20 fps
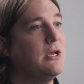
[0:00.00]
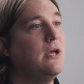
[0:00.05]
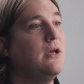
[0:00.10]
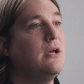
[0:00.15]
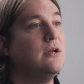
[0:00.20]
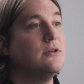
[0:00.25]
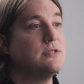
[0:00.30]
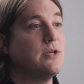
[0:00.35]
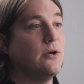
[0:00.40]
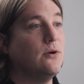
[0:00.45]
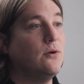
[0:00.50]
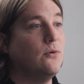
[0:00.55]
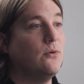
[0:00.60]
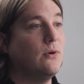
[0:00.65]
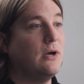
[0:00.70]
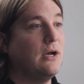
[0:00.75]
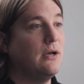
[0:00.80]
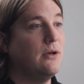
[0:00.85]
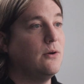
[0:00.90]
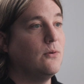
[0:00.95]

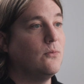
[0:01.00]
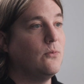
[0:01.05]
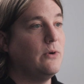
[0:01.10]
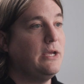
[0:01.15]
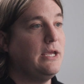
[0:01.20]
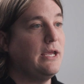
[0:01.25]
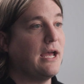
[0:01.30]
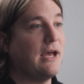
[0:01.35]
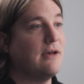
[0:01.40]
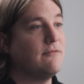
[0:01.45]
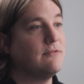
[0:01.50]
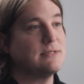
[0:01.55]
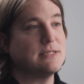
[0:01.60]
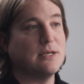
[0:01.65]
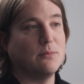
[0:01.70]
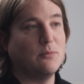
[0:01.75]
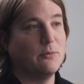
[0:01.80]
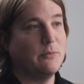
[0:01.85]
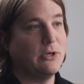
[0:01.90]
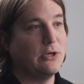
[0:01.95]
So we have a
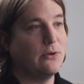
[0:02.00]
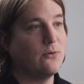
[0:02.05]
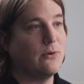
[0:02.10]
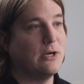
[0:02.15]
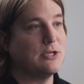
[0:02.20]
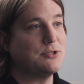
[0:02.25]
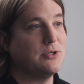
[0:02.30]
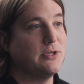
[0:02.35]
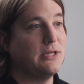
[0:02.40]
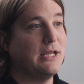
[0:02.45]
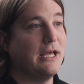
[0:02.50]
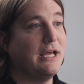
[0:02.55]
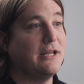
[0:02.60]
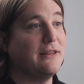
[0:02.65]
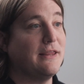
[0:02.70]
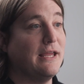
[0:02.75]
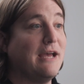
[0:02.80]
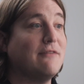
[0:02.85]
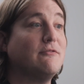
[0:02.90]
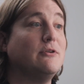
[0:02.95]
supplemental question that they
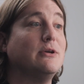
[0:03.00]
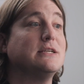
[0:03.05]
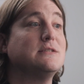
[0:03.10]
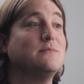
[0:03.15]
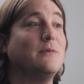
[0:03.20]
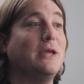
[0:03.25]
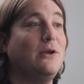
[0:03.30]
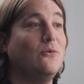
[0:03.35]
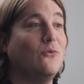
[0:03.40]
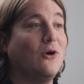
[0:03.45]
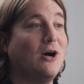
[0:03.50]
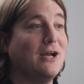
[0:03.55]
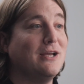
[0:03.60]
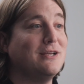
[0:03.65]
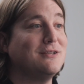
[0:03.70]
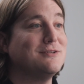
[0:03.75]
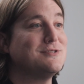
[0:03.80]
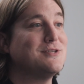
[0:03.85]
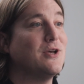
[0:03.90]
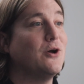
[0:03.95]
have to explain why.
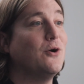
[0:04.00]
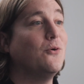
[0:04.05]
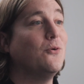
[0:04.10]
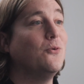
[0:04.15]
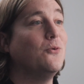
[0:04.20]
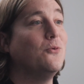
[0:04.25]
So